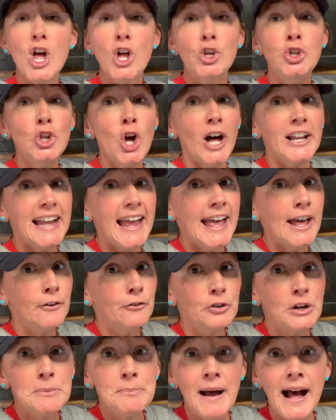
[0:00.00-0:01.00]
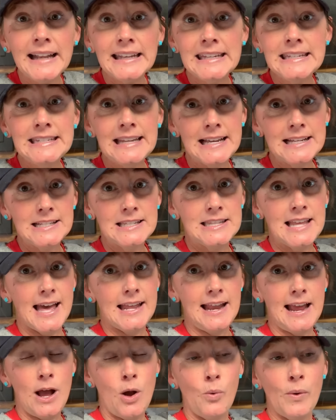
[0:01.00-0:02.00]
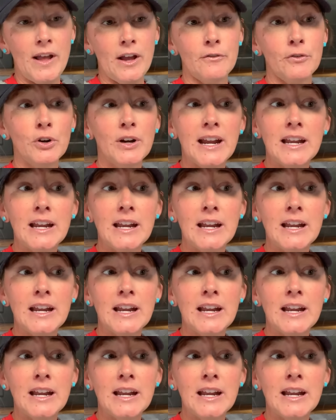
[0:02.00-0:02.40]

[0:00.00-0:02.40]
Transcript: not everybody does that however